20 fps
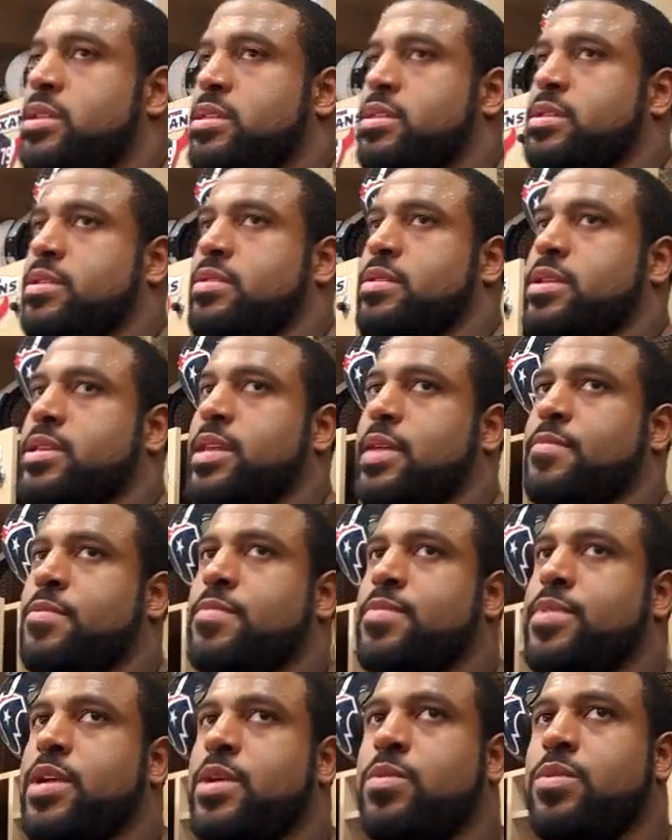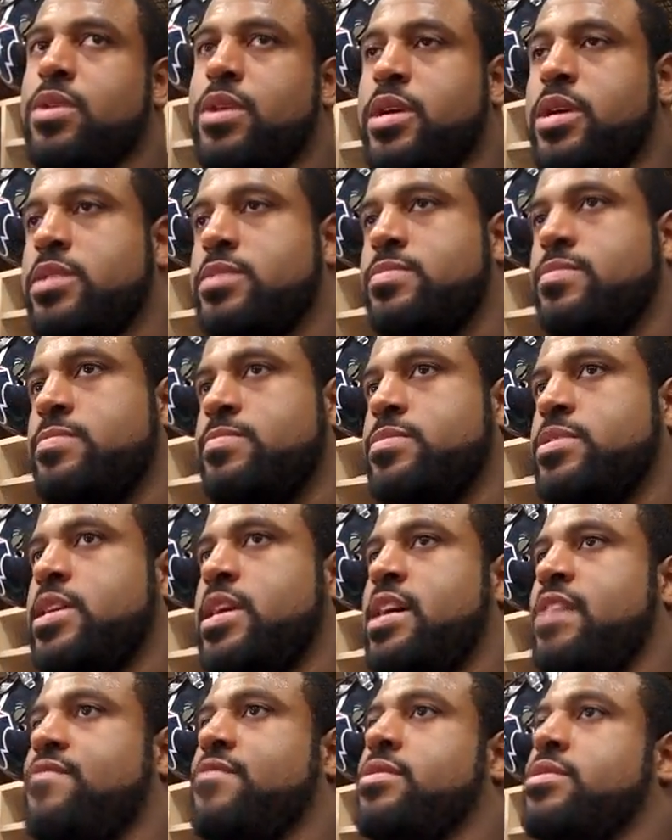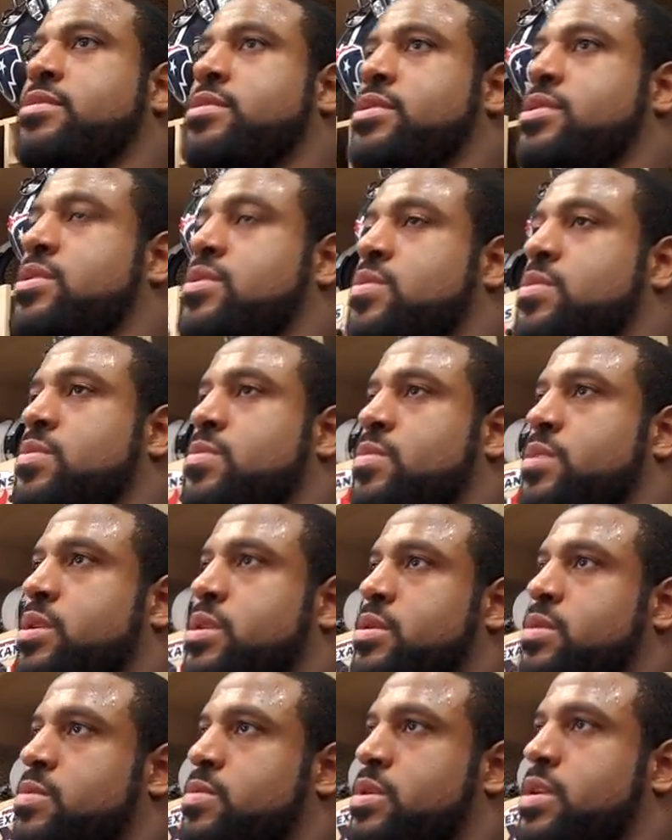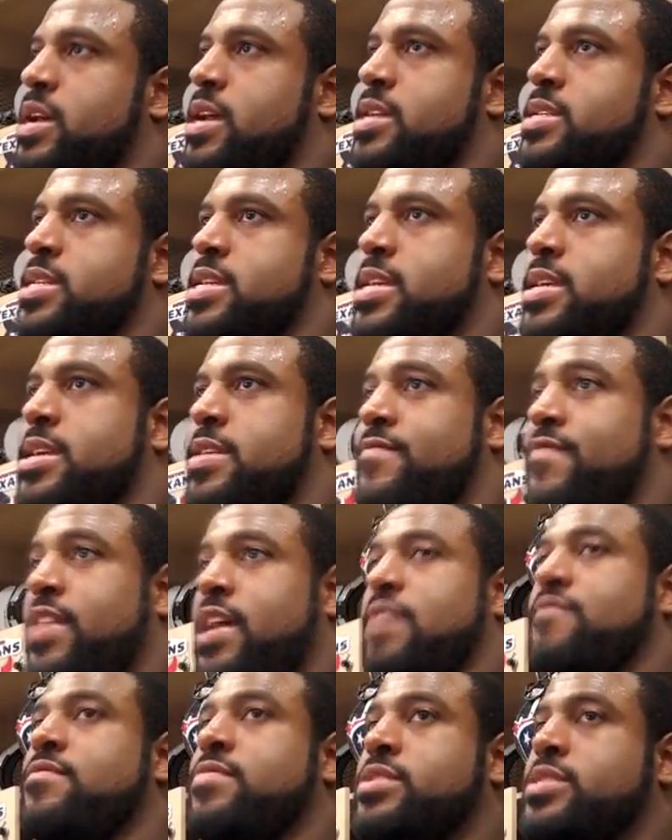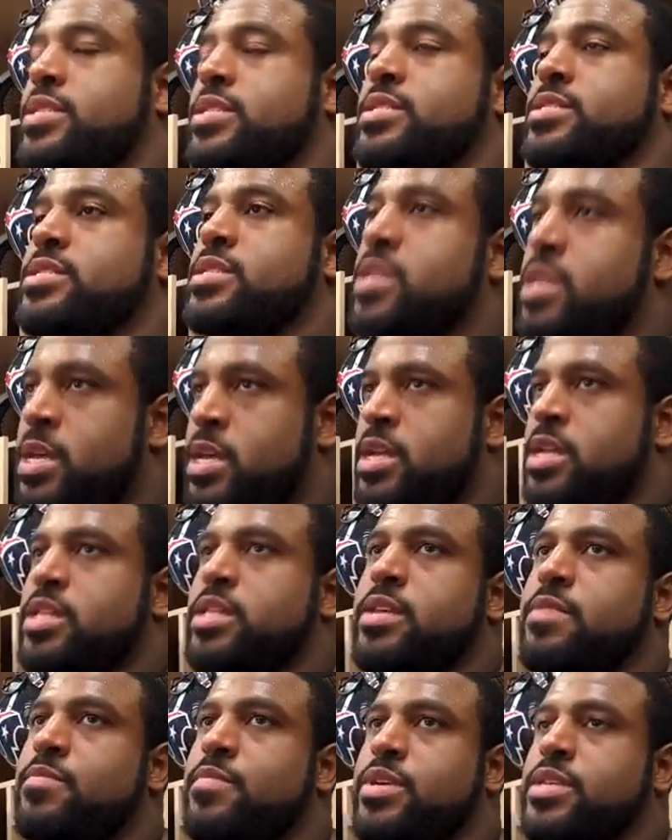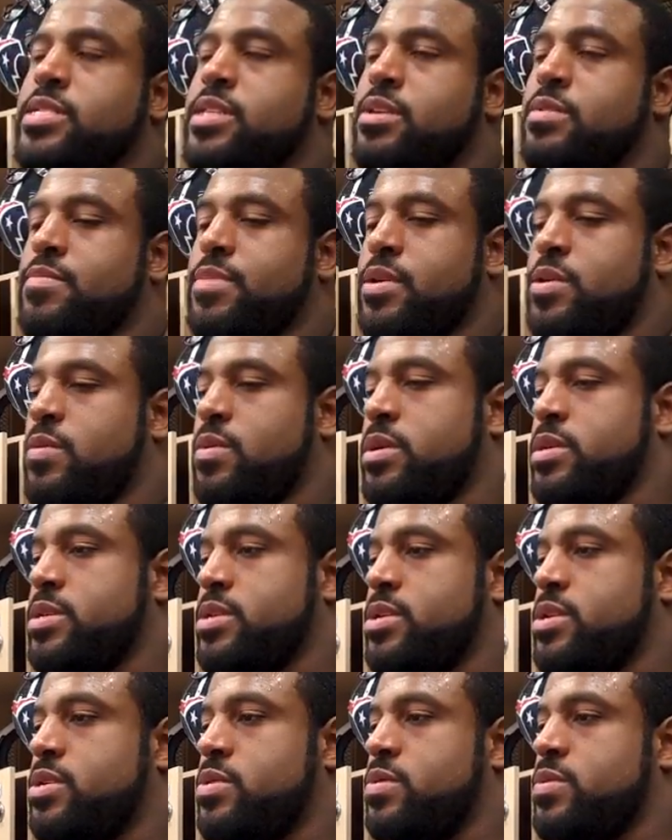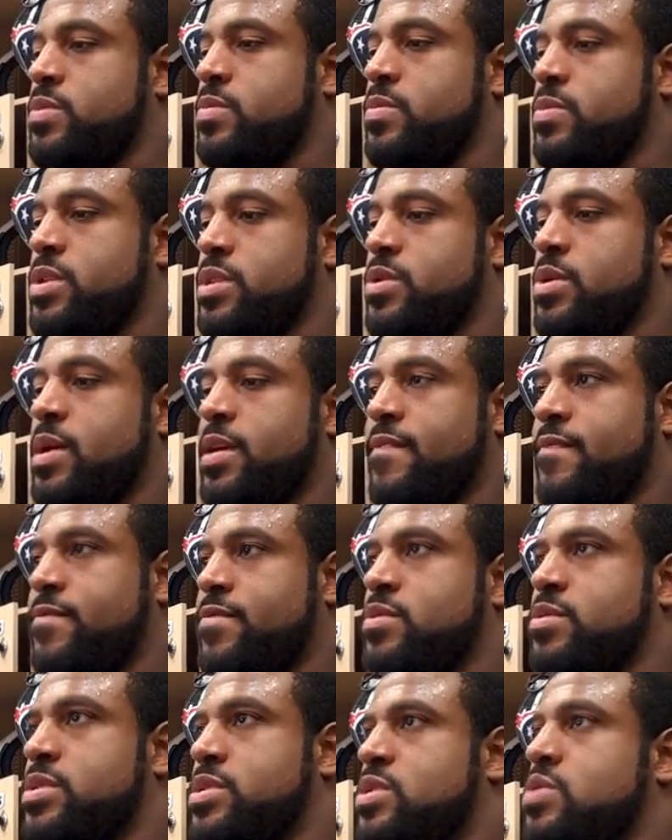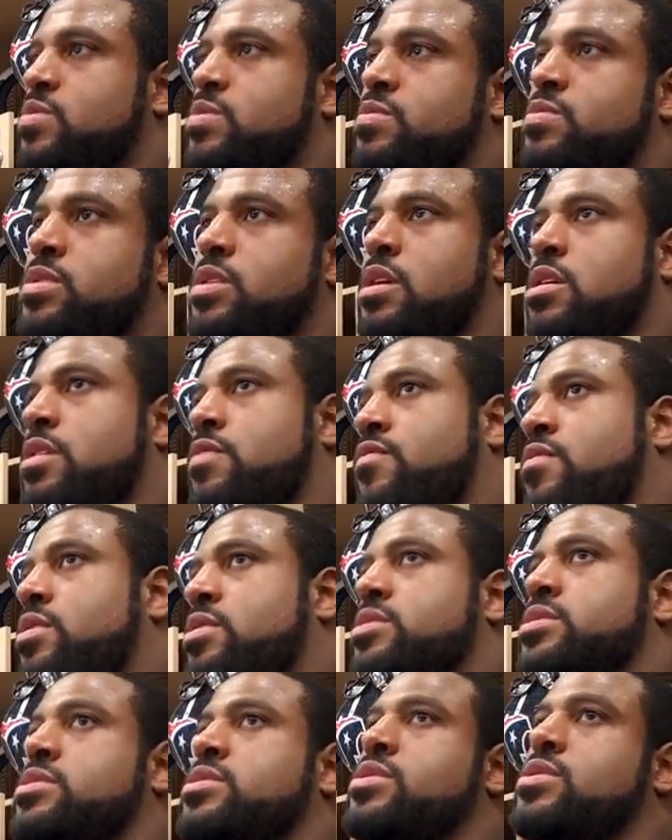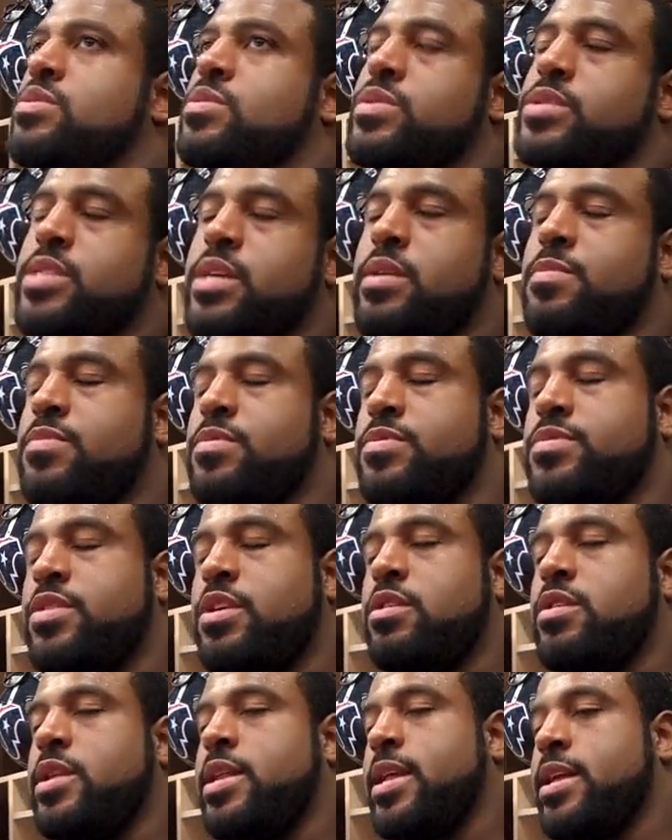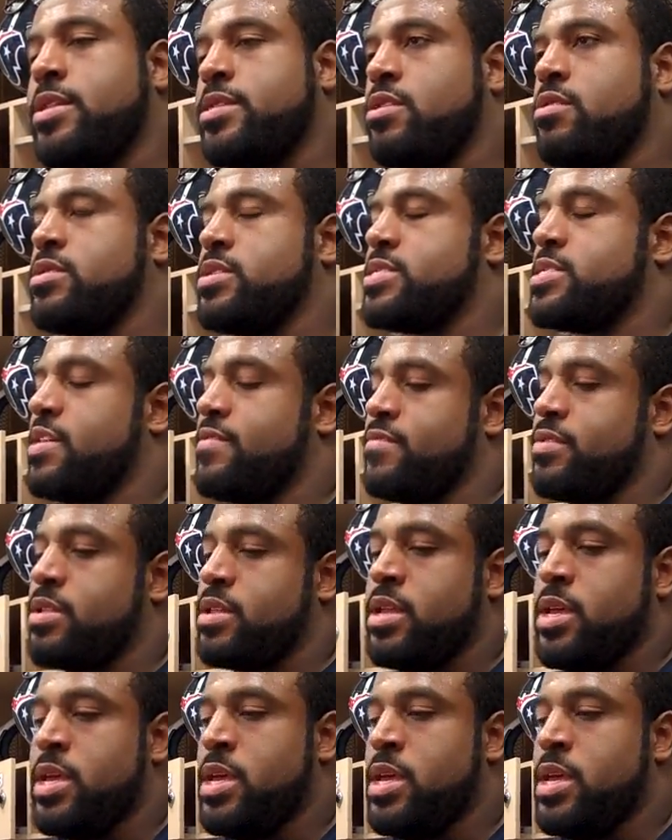the type of play we're accustomed to having. You know, we guys that get 5 and 6, then bust out a big one. You know, when you have those 2 yard runs, you know, it's set up on 3rd and 8, 3rd and 7.